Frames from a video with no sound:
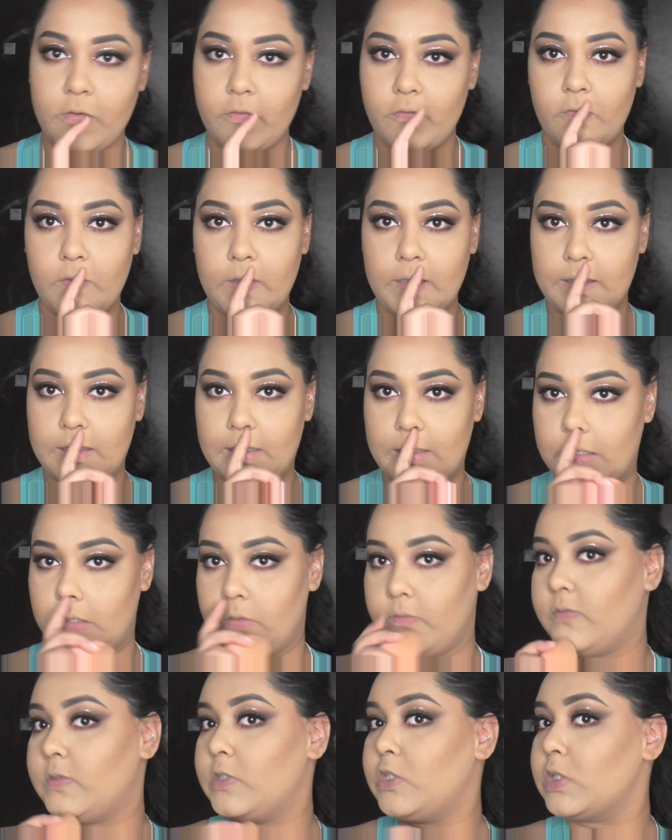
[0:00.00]
you feel like
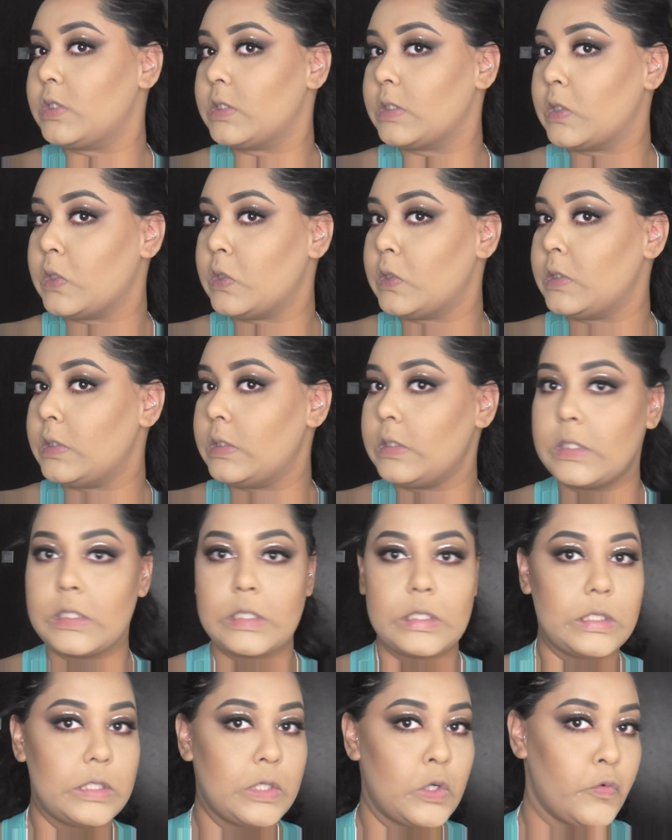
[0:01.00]
you've just gone a
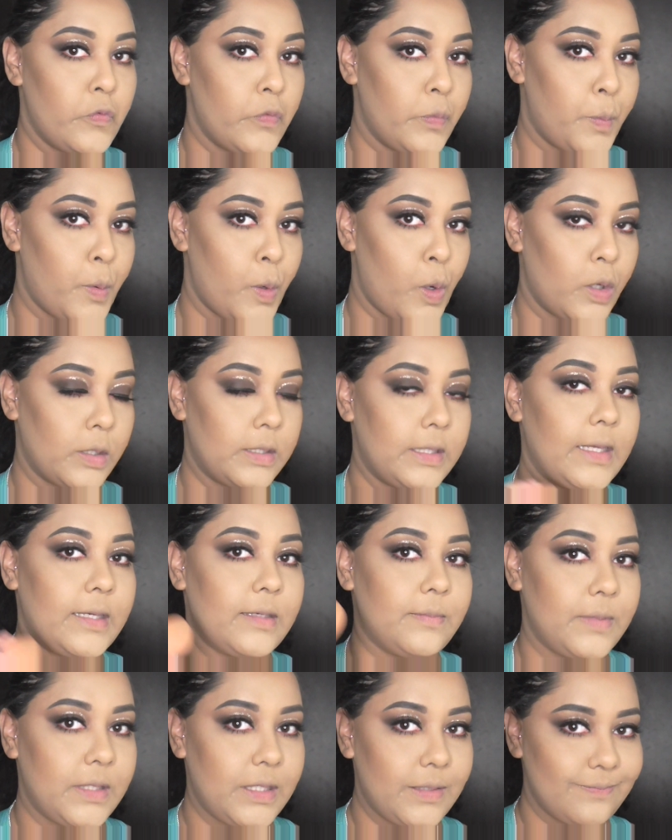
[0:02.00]
little overboard
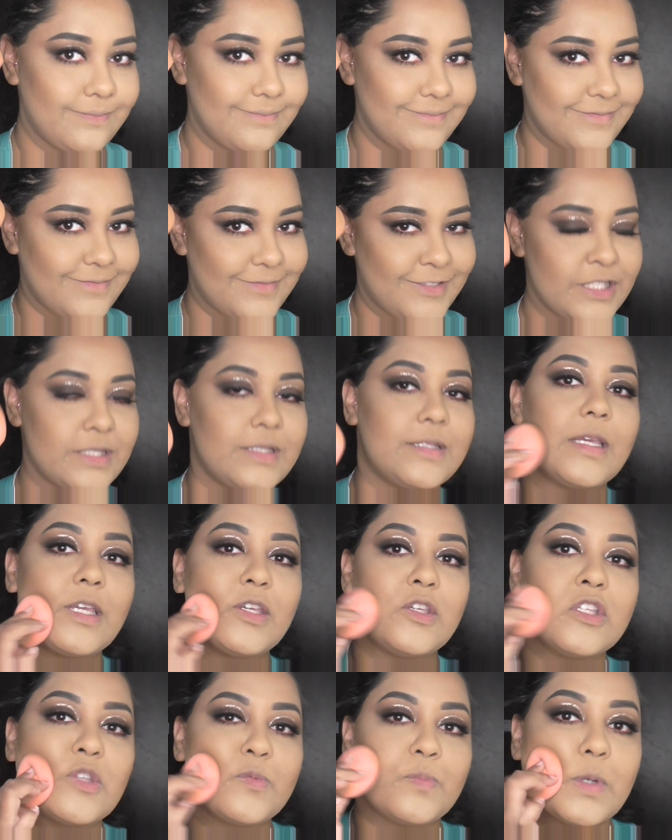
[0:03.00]
like me, just
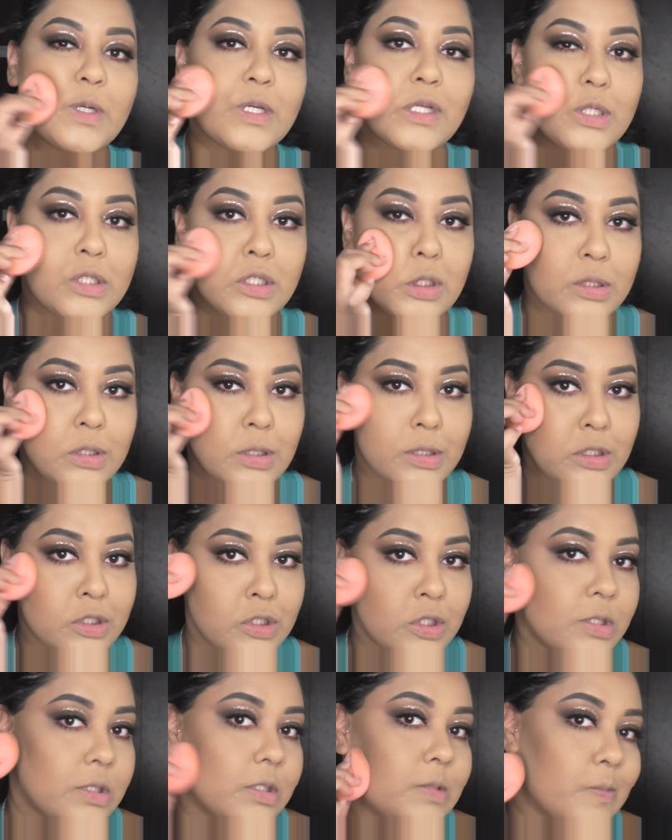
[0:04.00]
take your sponge and then
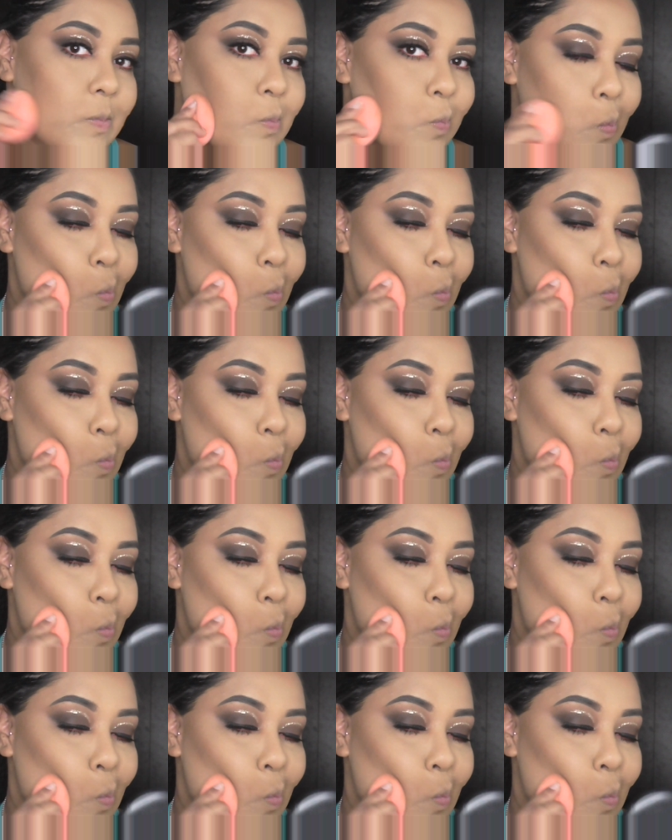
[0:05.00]
just